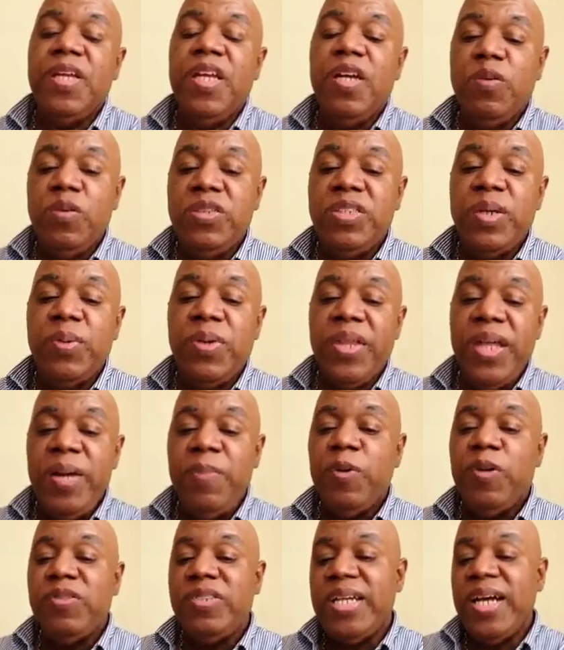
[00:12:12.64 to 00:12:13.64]
We say, well, they're more
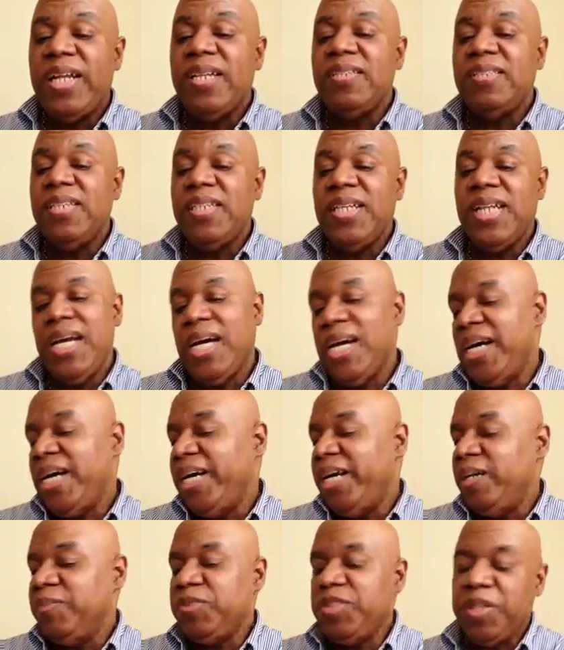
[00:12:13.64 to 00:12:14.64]
talented than I am.
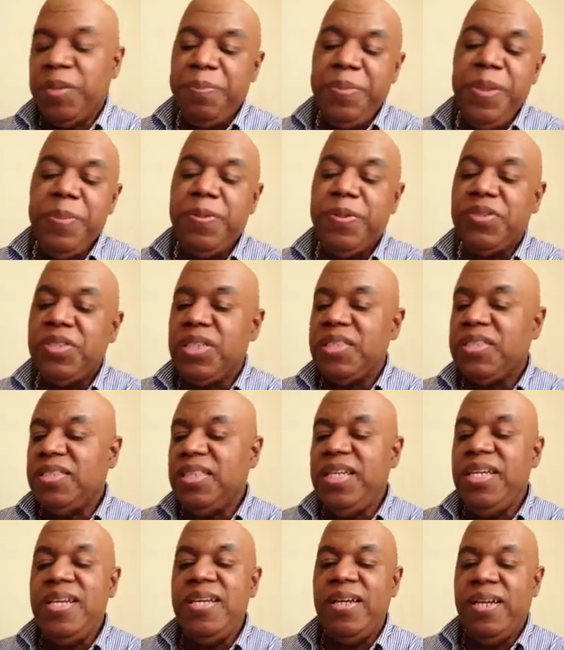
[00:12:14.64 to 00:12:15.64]
Some people
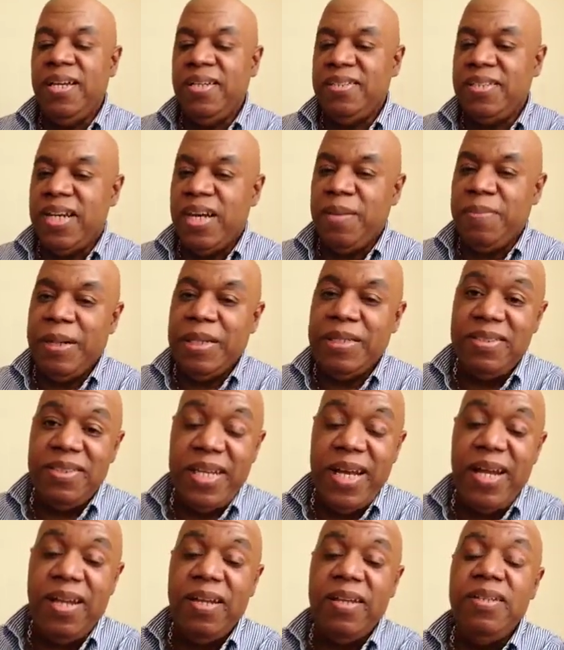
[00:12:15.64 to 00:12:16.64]
succeed, and it's not about the
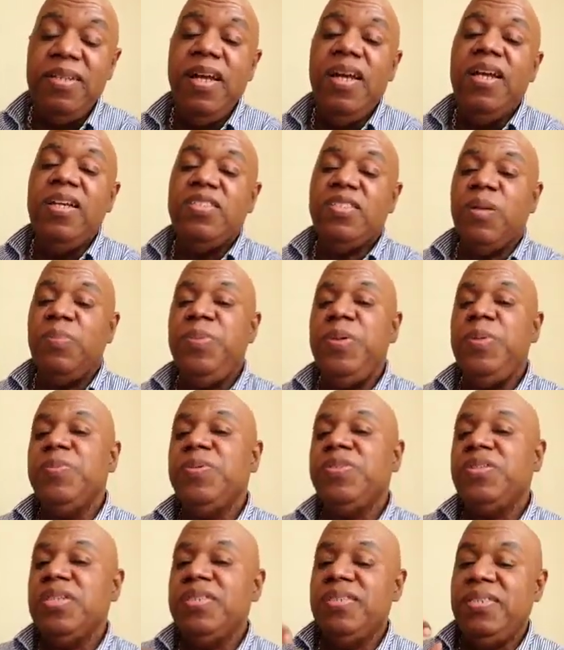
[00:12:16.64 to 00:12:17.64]
talent. Some people
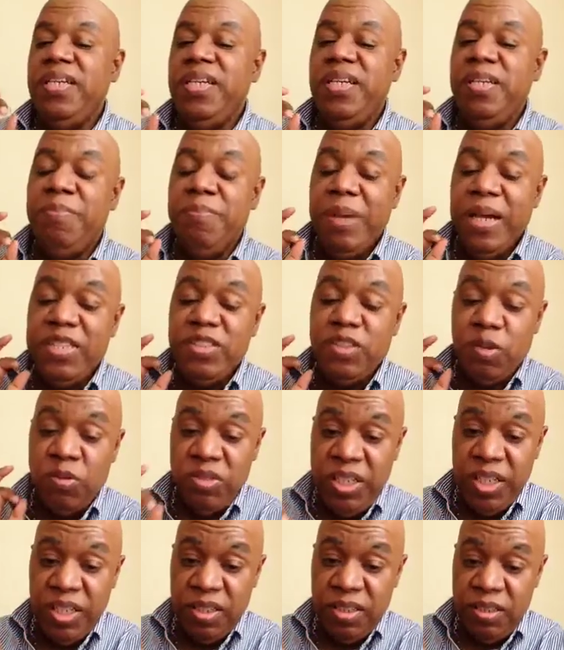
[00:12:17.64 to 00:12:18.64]
succeed based on
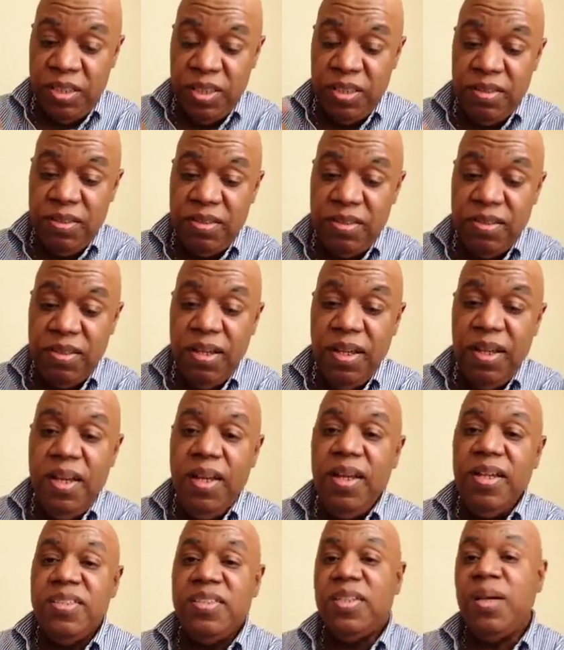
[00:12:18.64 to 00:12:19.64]
diligence.
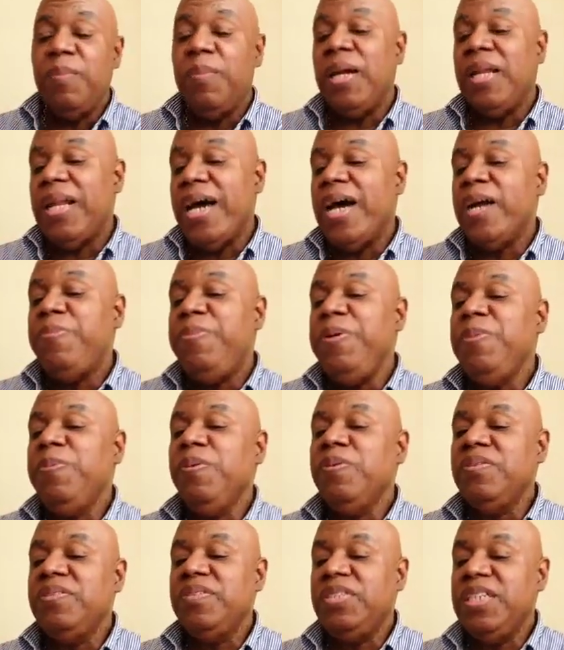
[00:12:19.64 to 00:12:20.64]
Some, a lot of people
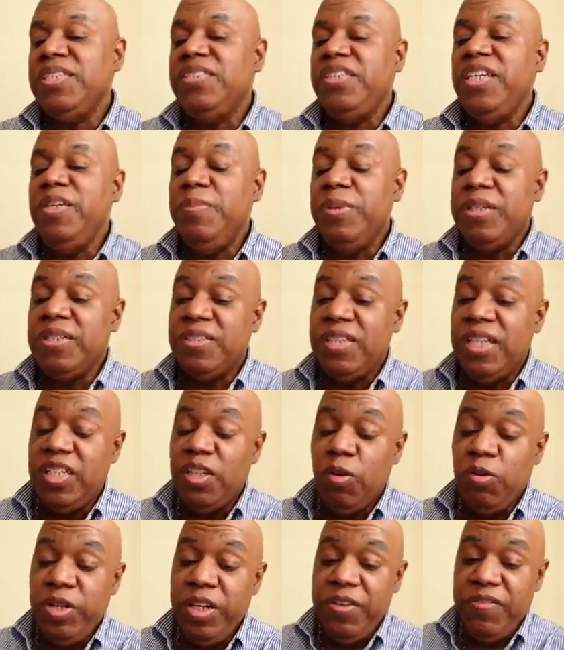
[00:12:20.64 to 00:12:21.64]
succeed because they don't
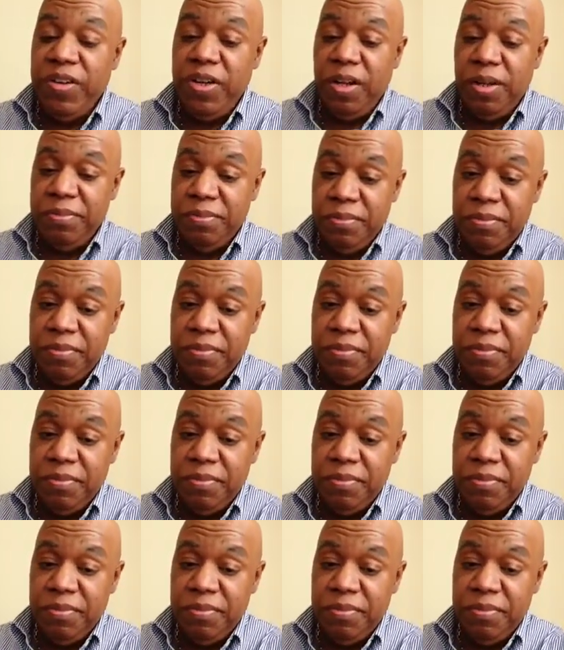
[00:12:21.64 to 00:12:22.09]
give up.